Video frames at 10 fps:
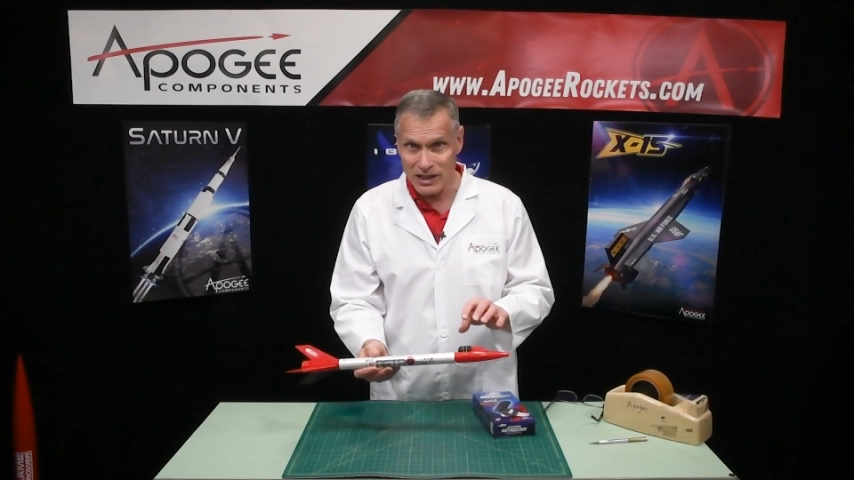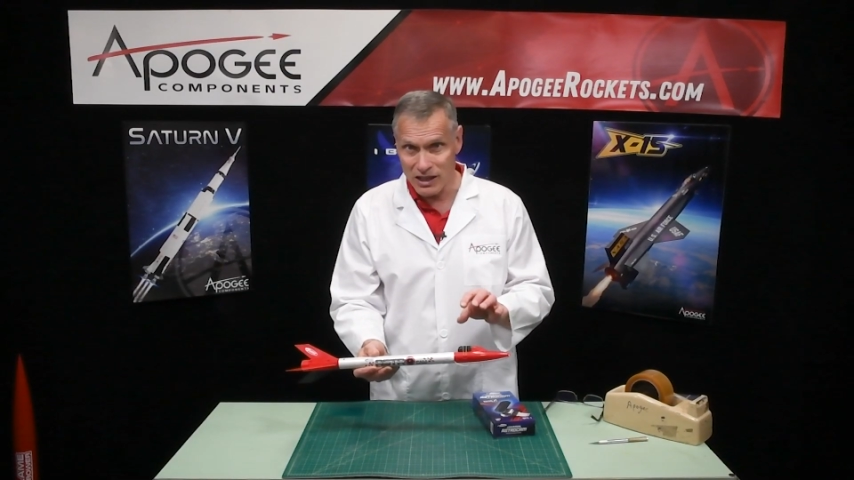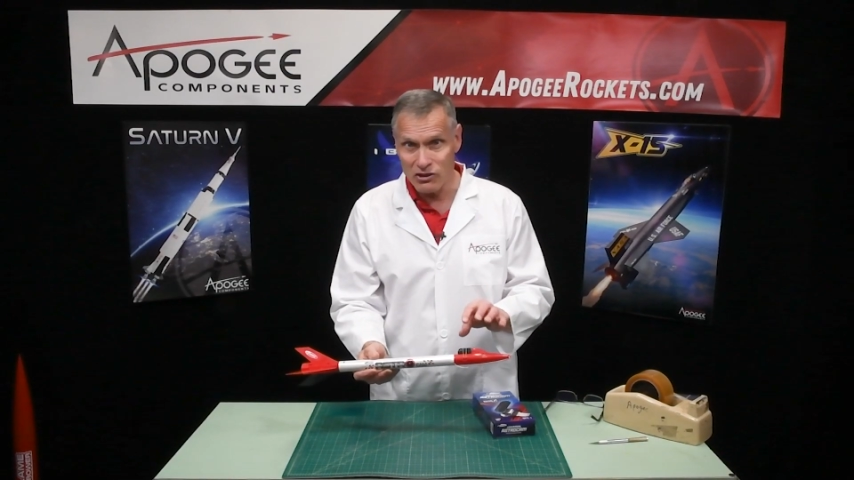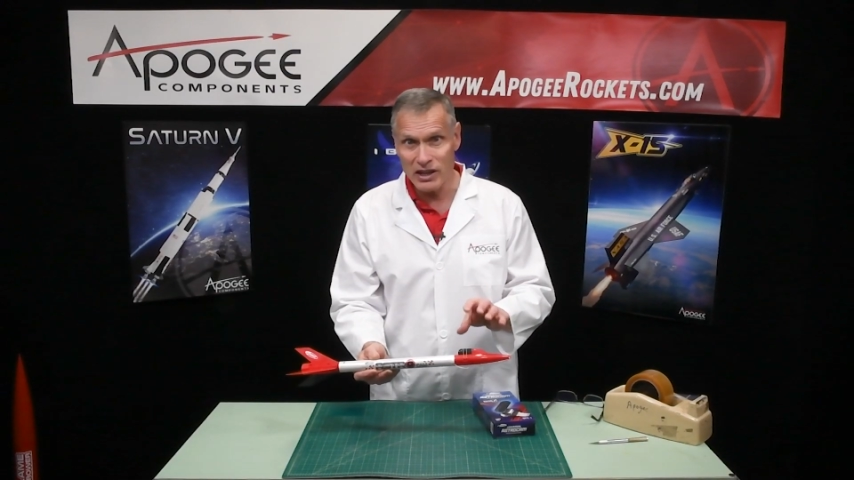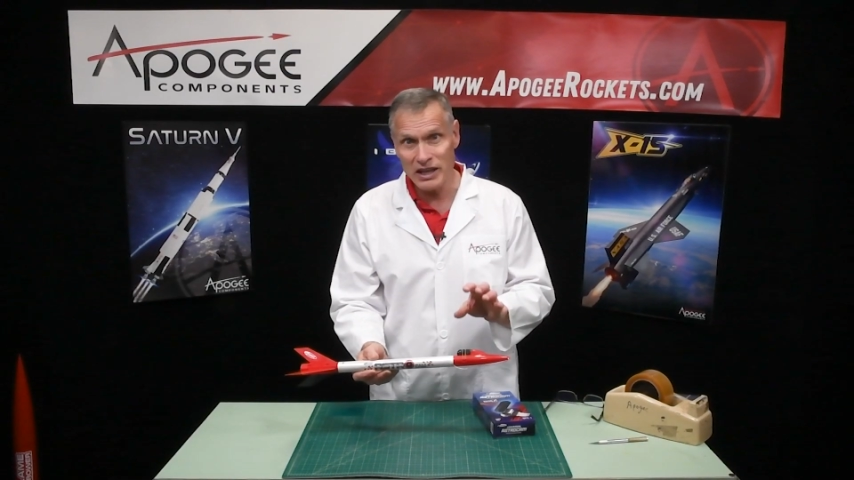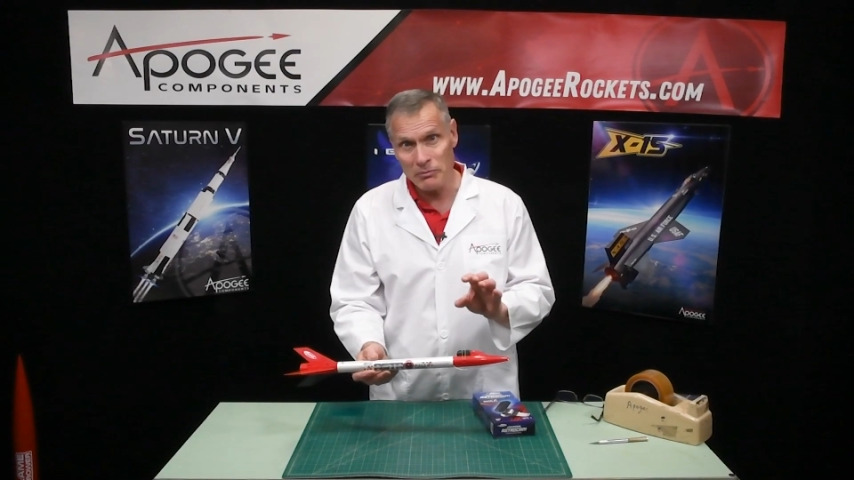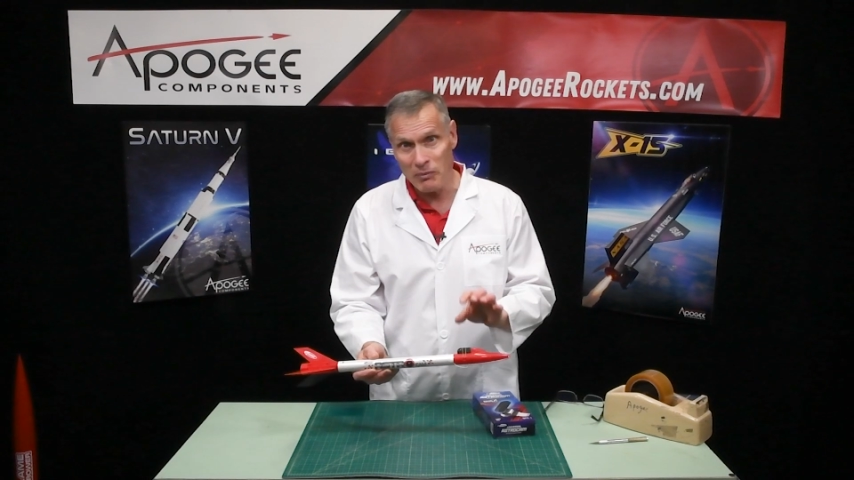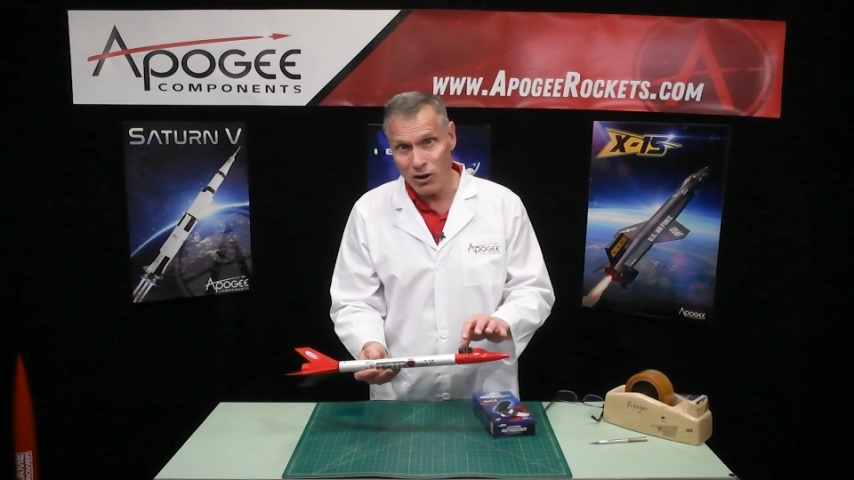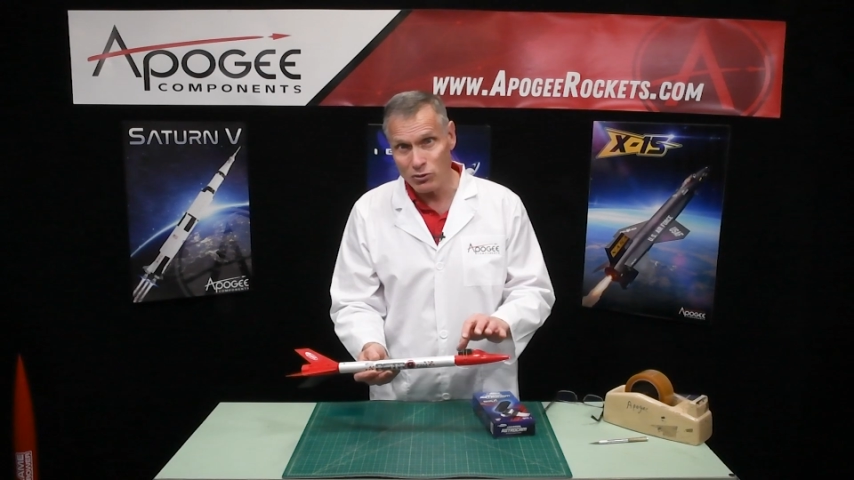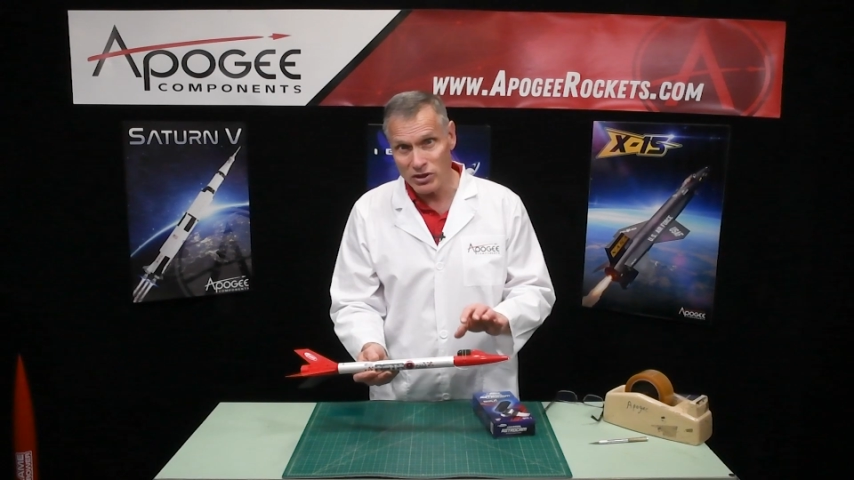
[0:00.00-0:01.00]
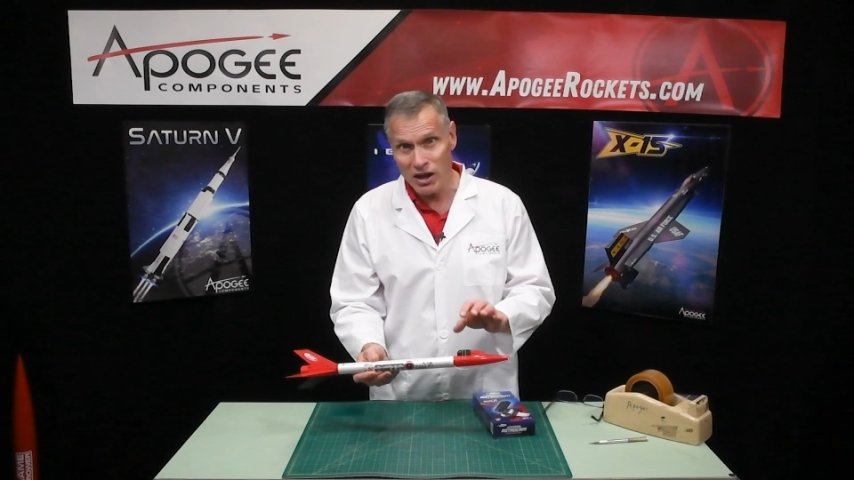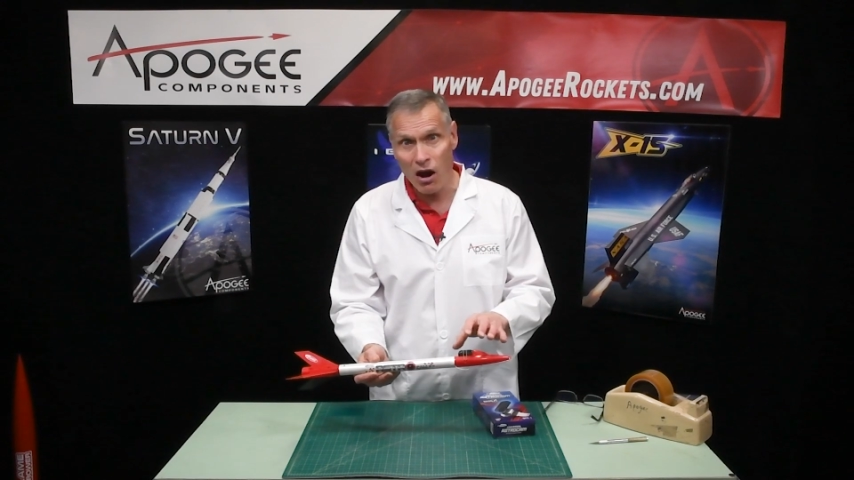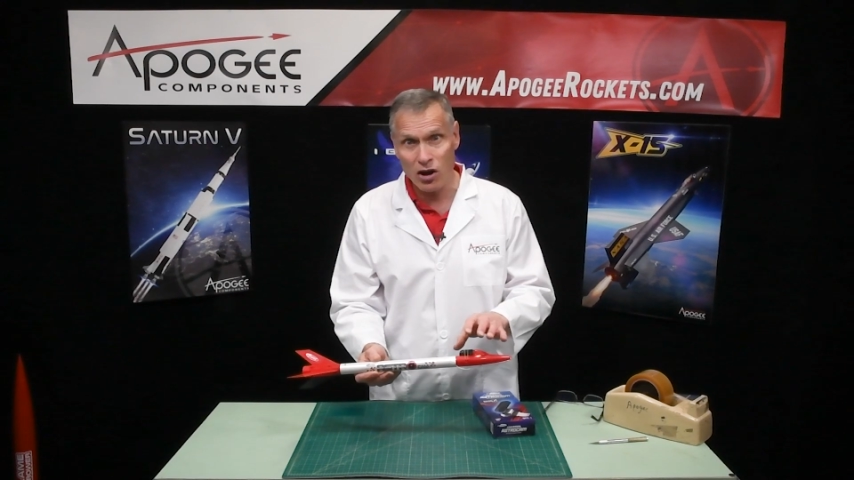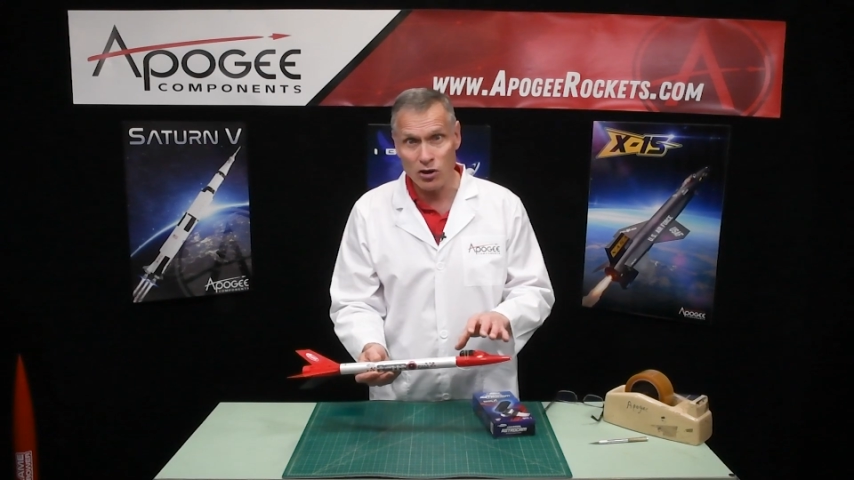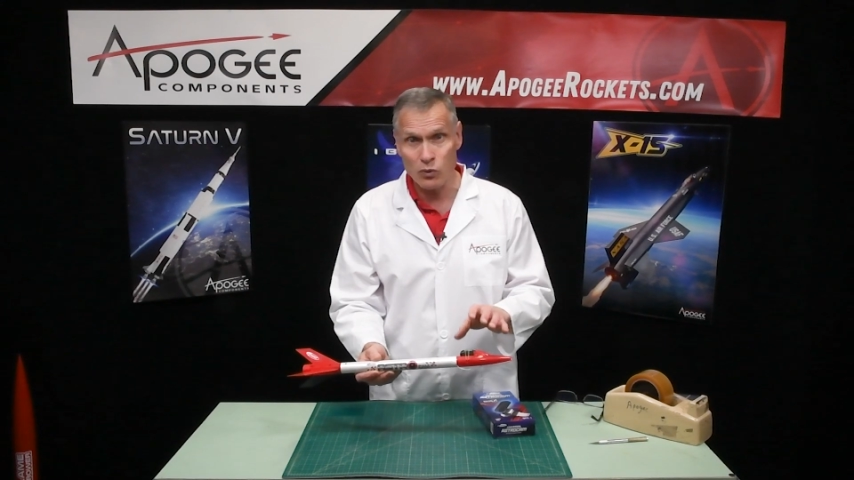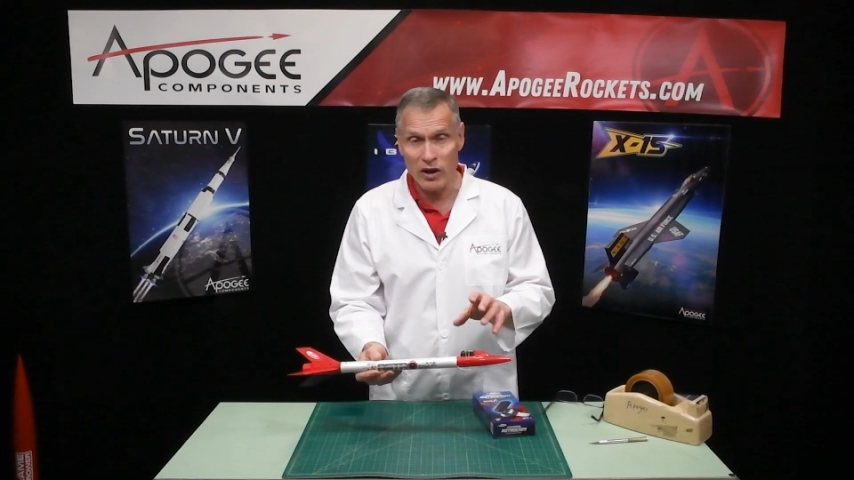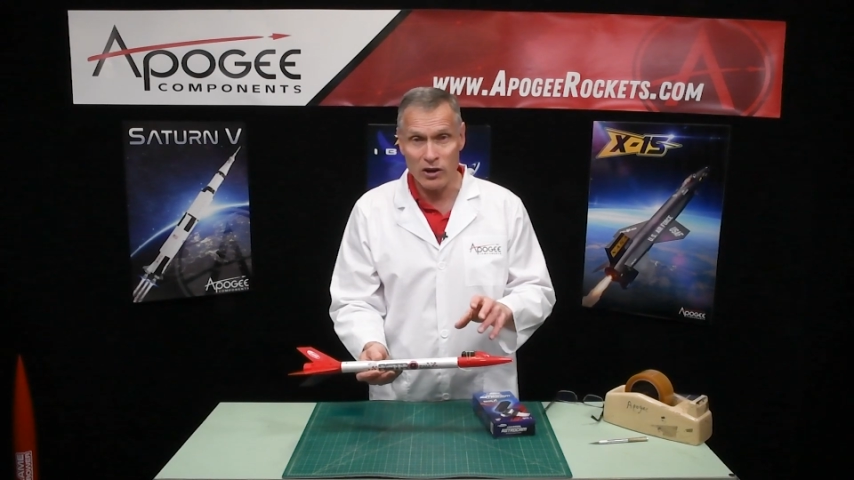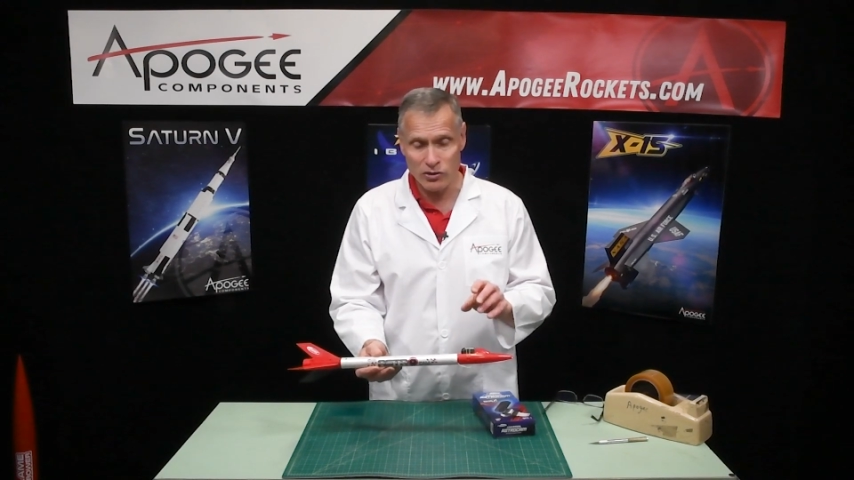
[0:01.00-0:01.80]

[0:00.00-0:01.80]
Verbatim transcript: give you any mounting hardware